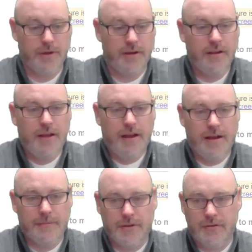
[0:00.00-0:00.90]
But
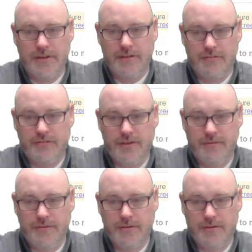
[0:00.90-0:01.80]
I'm going to go ahead and hit
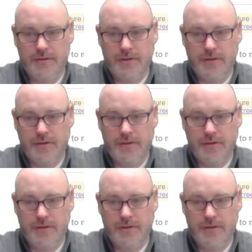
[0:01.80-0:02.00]
Shift,